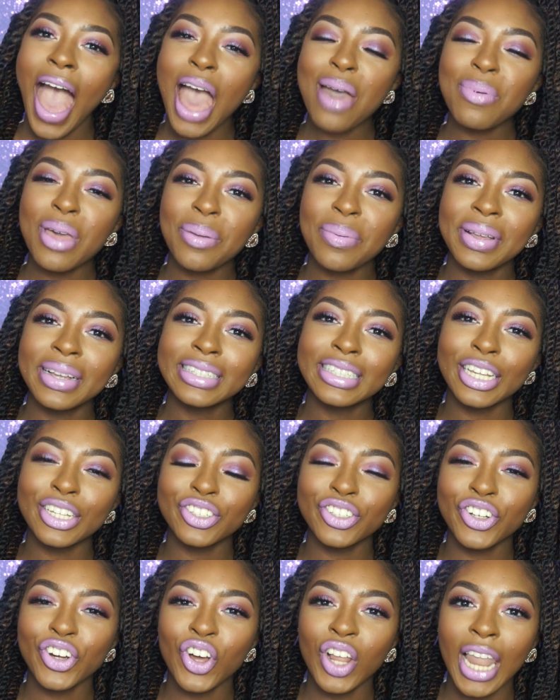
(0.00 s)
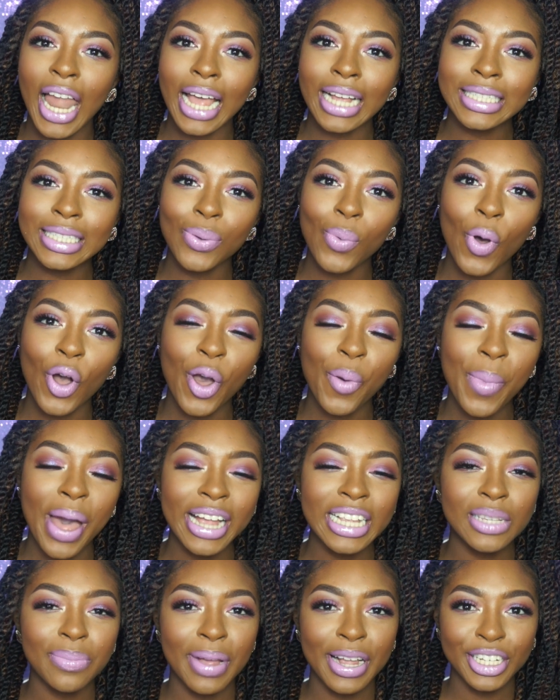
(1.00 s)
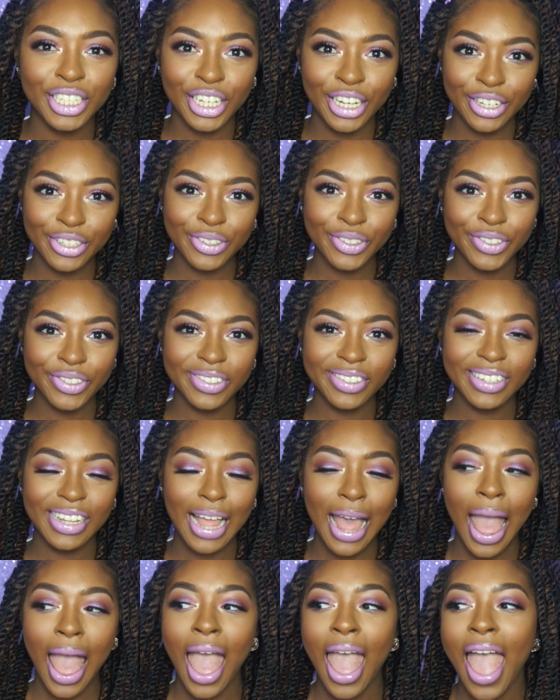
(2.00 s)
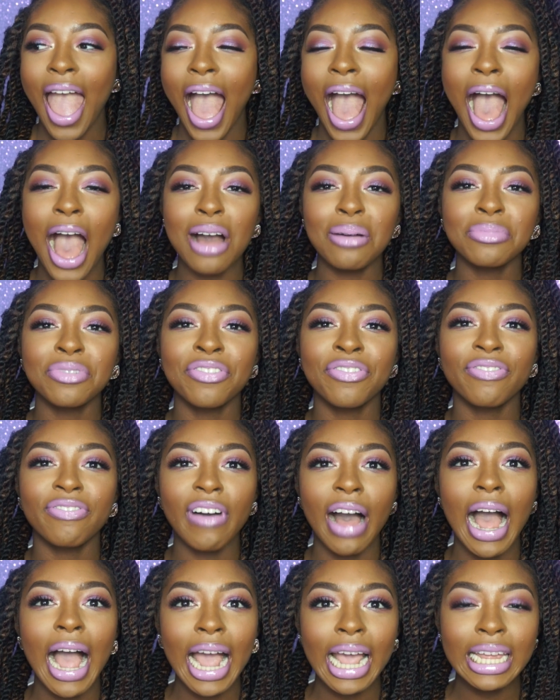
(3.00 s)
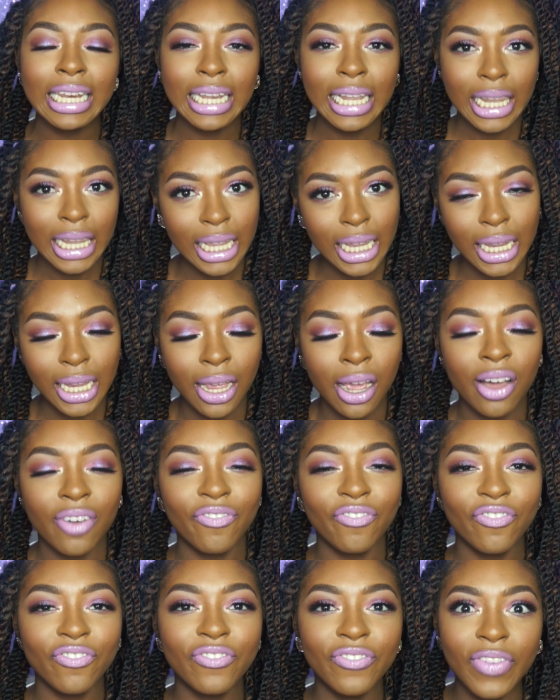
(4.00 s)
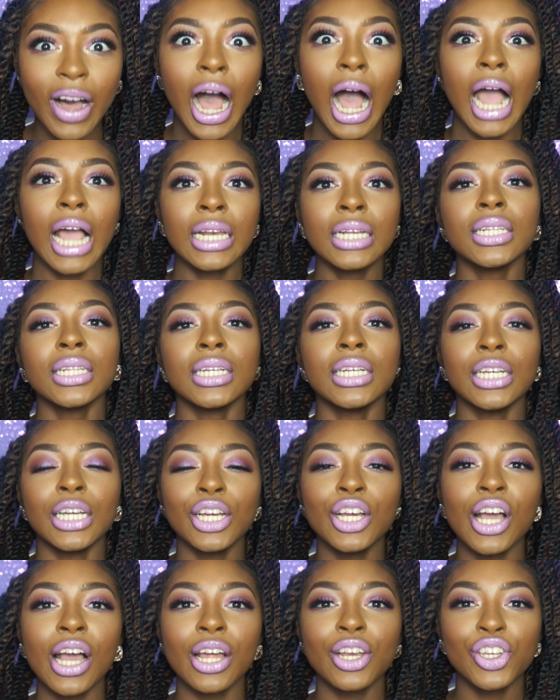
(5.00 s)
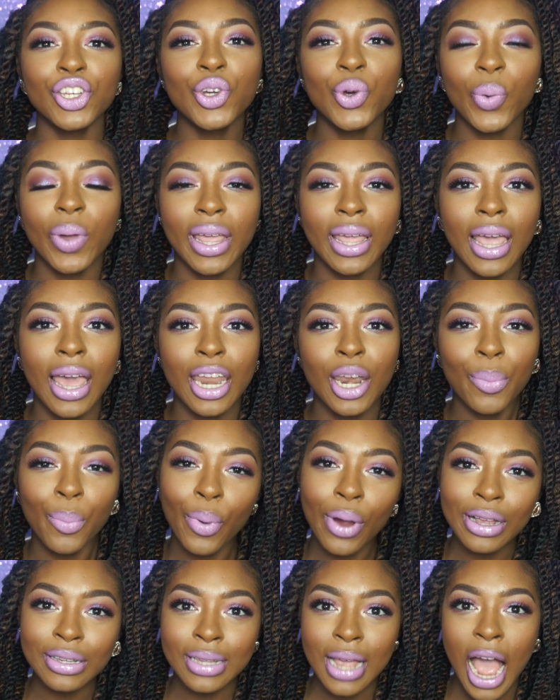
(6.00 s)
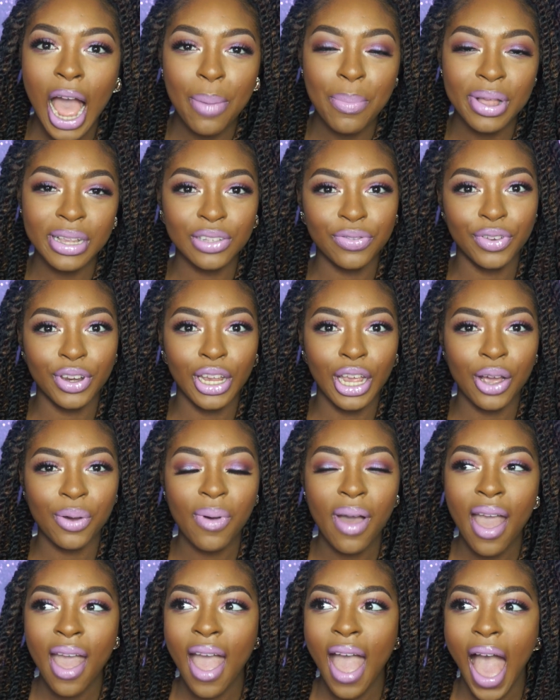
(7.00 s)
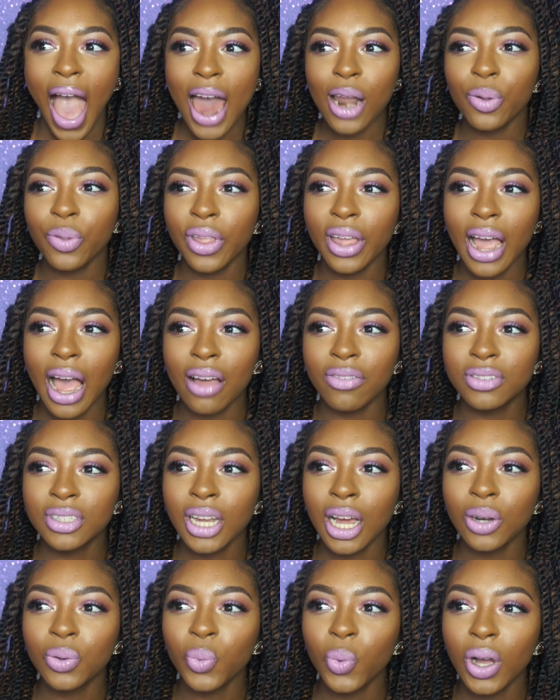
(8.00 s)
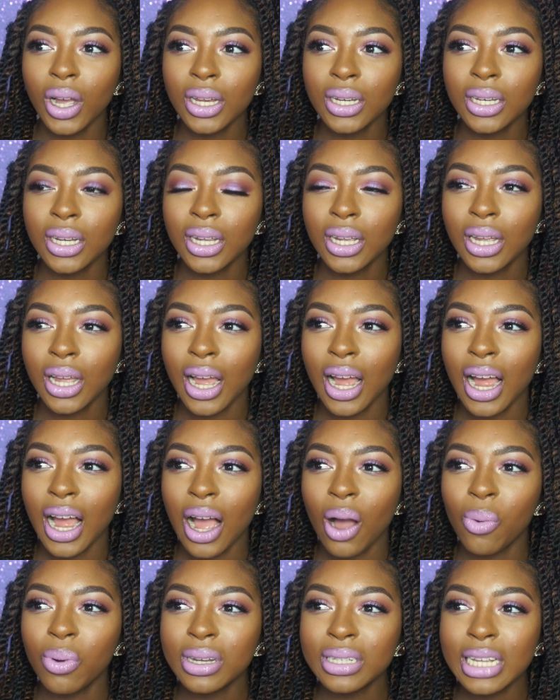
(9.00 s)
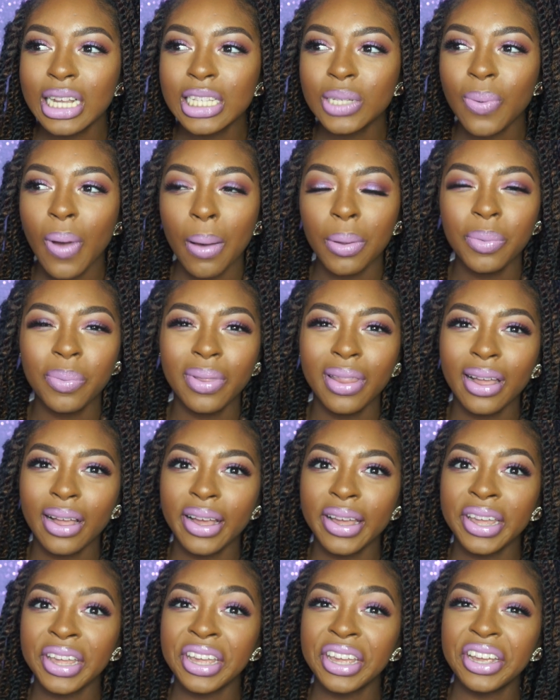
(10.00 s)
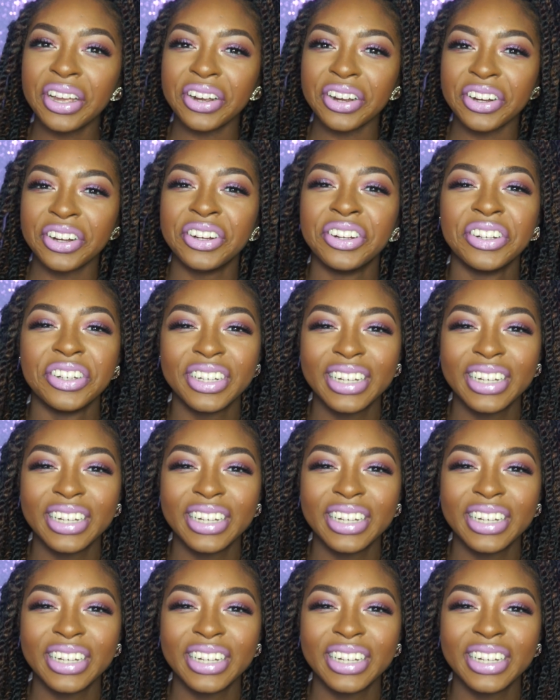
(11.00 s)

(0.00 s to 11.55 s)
Hi babies, it's your girl Lex and welcome back to my channel. I'm finally doing an Impress a Hot Mess video. I don't think I've done one. I want to say it's probably been like a year.